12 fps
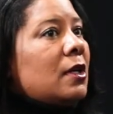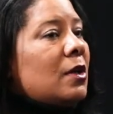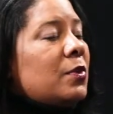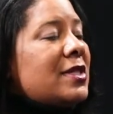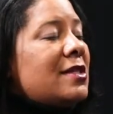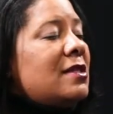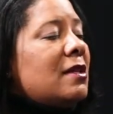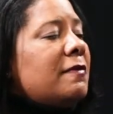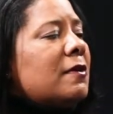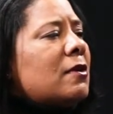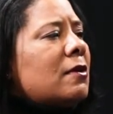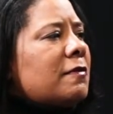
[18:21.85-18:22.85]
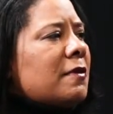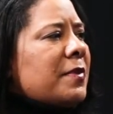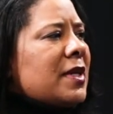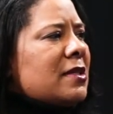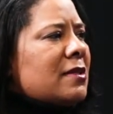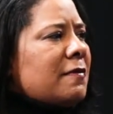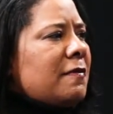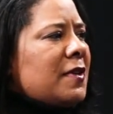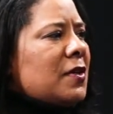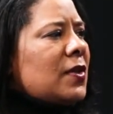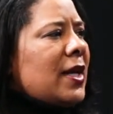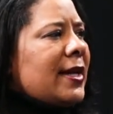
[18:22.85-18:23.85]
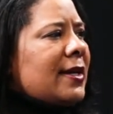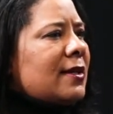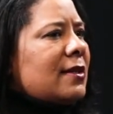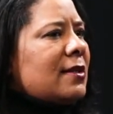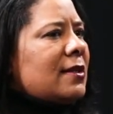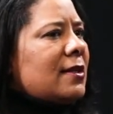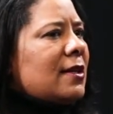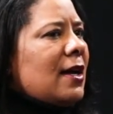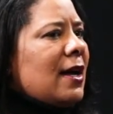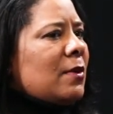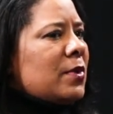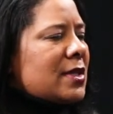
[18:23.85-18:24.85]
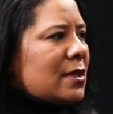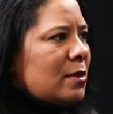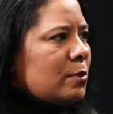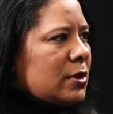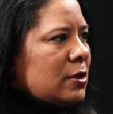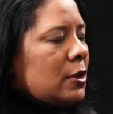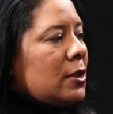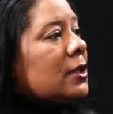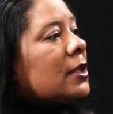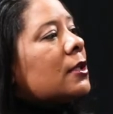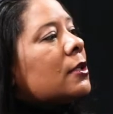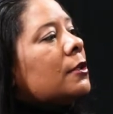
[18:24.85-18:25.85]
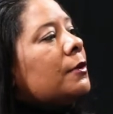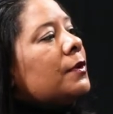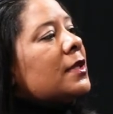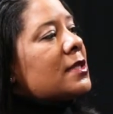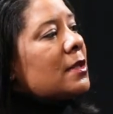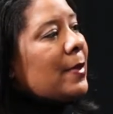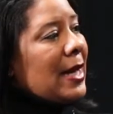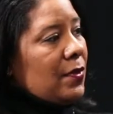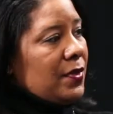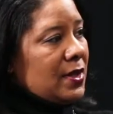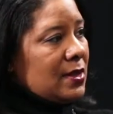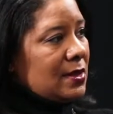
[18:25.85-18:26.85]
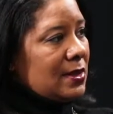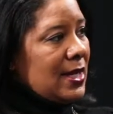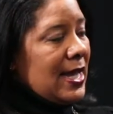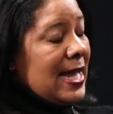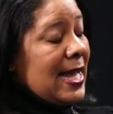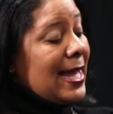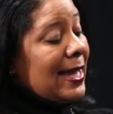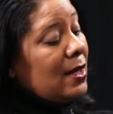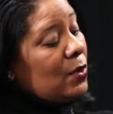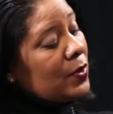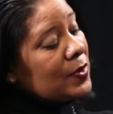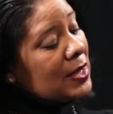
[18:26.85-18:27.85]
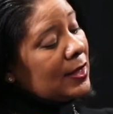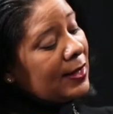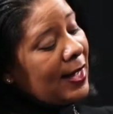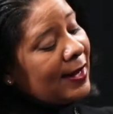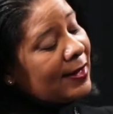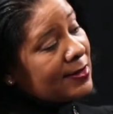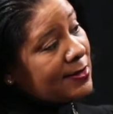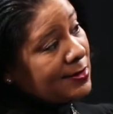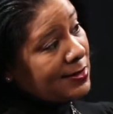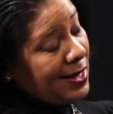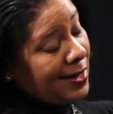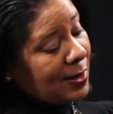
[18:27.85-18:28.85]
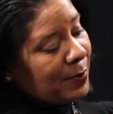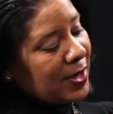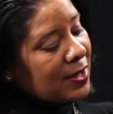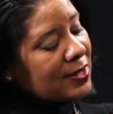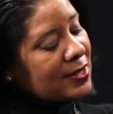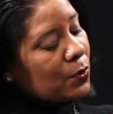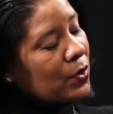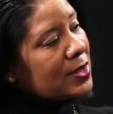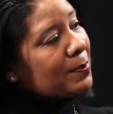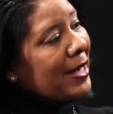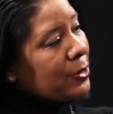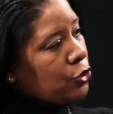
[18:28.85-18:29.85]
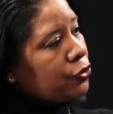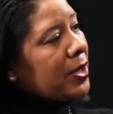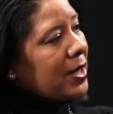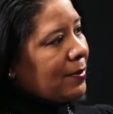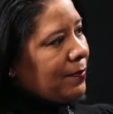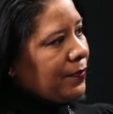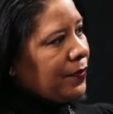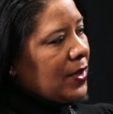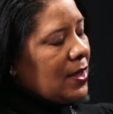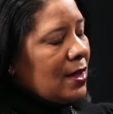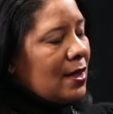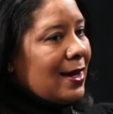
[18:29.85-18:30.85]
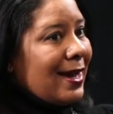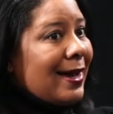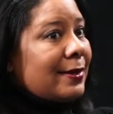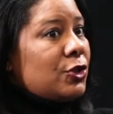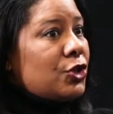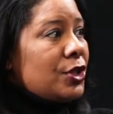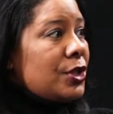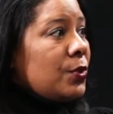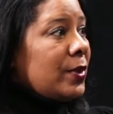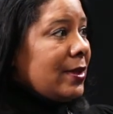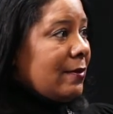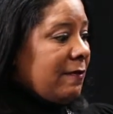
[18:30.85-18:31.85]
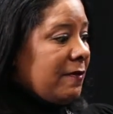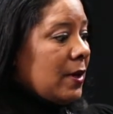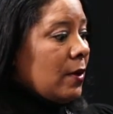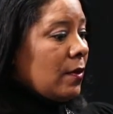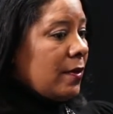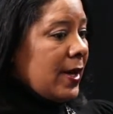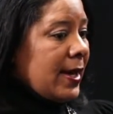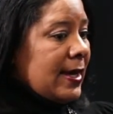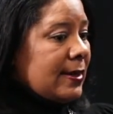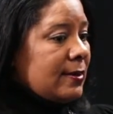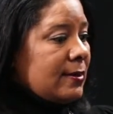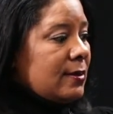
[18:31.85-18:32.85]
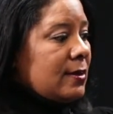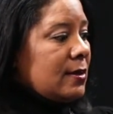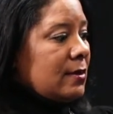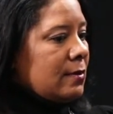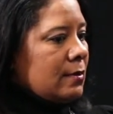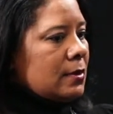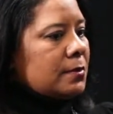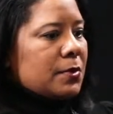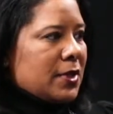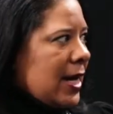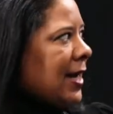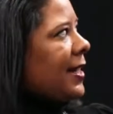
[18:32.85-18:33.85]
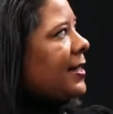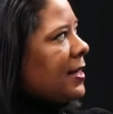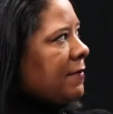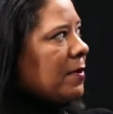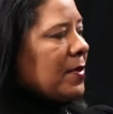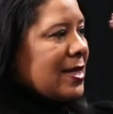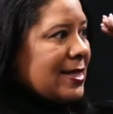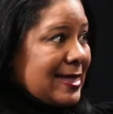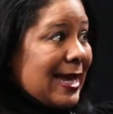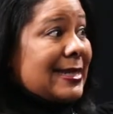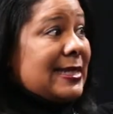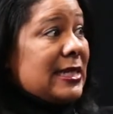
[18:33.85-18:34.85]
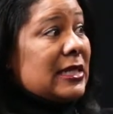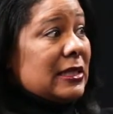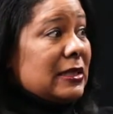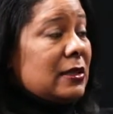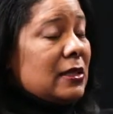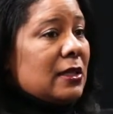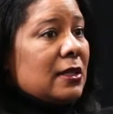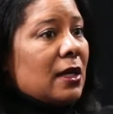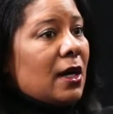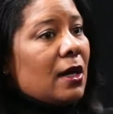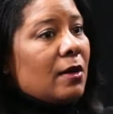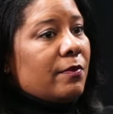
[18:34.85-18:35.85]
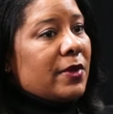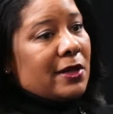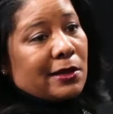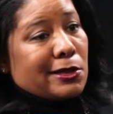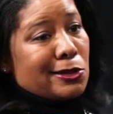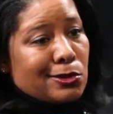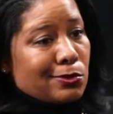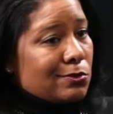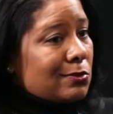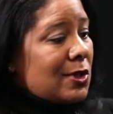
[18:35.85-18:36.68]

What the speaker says: It was difficult for me to feel like I was completely clueless about this. And it was a lot at stake because it was my dream. I genuinely felt that God had given me this idea because,